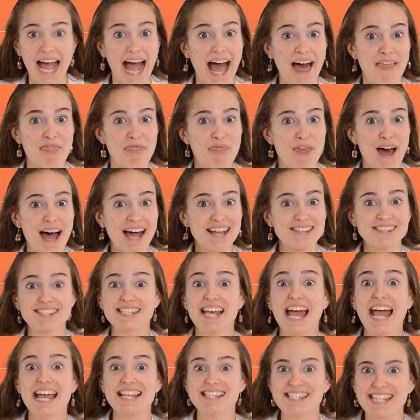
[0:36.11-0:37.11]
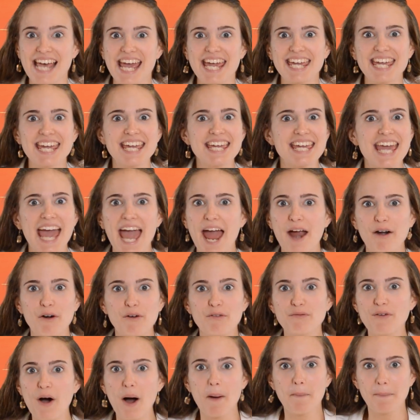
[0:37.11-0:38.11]
and that's taking care
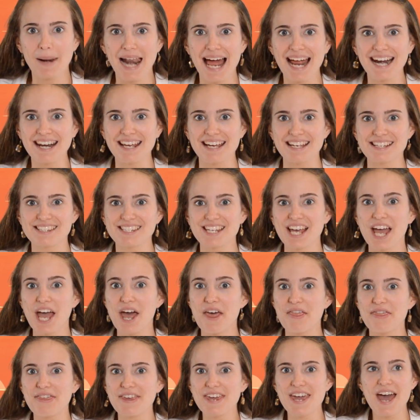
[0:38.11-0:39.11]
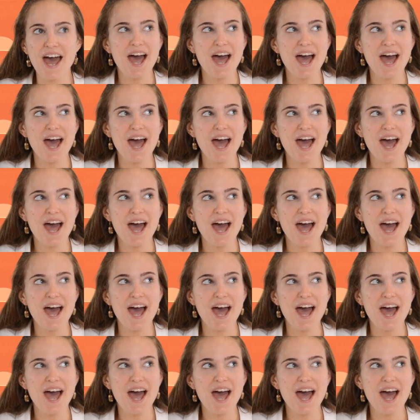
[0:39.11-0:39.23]
of our planet, the